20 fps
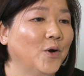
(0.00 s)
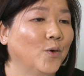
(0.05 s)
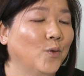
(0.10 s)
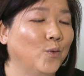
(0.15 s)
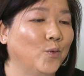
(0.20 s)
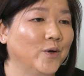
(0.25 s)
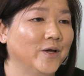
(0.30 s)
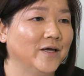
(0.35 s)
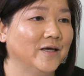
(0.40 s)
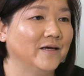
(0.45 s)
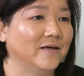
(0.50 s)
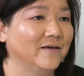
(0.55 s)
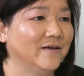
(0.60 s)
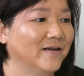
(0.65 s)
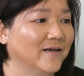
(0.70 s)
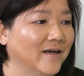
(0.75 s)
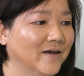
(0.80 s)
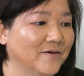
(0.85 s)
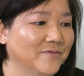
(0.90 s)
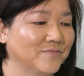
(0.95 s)

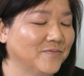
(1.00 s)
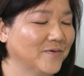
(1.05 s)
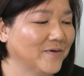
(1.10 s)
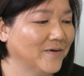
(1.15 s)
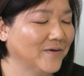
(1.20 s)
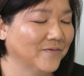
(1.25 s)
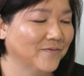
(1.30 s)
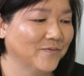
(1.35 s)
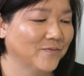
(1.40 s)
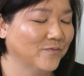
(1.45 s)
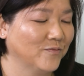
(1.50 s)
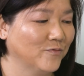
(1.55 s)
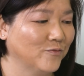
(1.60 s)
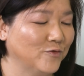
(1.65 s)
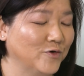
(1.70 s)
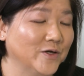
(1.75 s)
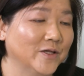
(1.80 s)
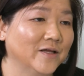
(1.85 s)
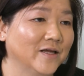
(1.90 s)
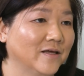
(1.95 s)
we
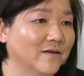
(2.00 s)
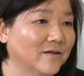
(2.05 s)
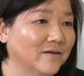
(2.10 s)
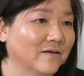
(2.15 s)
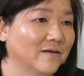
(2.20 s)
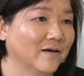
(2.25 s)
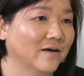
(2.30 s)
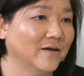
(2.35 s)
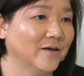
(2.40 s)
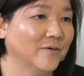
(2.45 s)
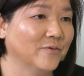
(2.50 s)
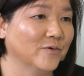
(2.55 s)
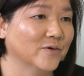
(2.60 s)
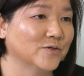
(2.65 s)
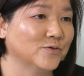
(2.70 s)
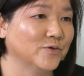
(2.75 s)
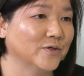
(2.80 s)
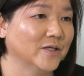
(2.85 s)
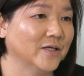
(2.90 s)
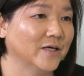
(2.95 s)
really, it
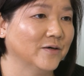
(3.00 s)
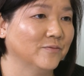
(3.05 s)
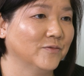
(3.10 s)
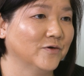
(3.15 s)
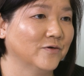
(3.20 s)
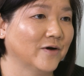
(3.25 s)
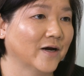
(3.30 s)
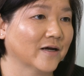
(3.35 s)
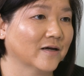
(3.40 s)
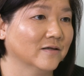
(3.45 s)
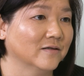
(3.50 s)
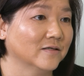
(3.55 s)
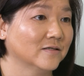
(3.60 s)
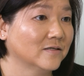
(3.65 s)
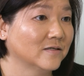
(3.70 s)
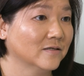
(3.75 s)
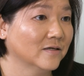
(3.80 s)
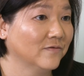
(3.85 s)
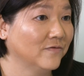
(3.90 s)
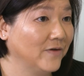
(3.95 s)
was really a
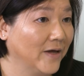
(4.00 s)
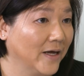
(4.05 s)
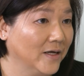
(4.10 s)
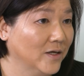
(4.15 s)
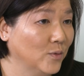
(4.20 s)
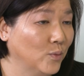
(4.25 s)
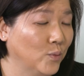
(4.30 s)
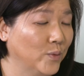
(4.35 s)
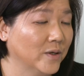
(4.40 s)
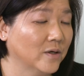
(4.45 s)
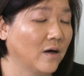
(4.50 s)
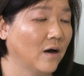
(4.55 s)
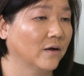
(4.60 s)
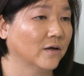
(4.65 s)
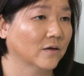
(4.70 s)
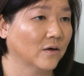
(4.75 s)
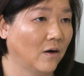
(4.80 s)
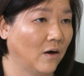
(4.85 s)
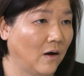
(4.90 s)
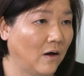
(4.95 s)
miraculous event. We got
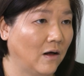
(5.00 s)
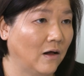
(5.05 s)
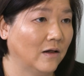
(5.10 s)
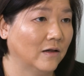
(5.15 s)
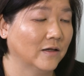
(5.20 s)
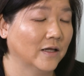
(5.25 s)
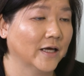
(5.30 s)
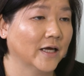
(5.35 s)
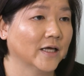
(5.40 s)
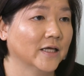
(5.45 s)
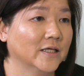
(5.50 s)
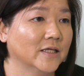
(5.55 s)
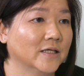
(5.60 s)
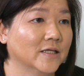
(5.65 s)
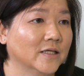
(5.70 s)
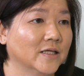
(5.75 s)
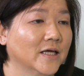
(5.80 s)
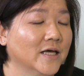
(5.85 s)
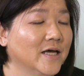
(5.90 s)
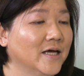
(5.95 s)
a call,
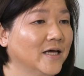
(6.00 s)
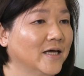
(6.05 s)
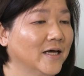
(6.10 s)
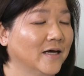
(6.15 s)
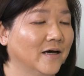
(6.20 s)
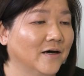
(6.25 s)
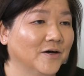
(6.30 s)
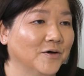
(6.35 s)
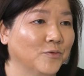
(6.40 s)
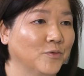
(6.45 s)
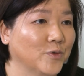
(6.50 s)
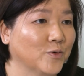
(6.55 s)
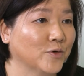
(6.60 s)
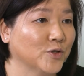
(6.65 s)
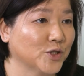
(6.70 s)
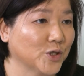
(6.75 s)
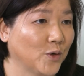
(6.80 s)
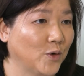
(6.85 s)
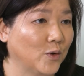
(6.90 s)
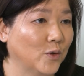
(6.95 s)
and we were
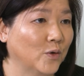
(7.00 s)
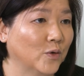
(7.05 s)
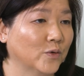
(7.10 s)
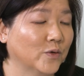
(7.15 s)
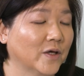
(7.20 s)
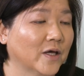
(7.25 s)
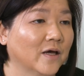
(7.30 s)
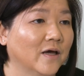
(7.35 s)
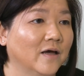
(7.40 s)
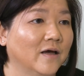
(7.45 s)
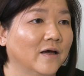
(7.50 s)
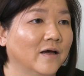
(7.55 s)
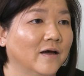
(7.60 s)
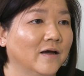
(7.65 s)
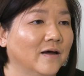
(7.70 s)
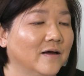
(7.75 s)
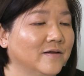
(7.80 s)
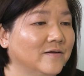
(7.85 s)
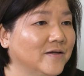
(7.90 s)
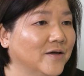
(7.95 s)
told
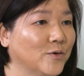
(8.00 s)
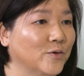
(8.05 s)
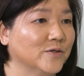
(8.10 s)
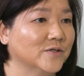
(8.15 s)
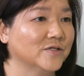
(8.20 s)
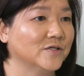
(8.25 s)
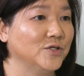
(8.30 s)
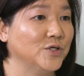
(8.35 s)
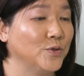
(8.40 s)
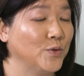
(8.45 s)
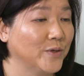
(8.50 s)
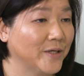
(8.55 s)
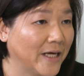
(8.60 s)
there was new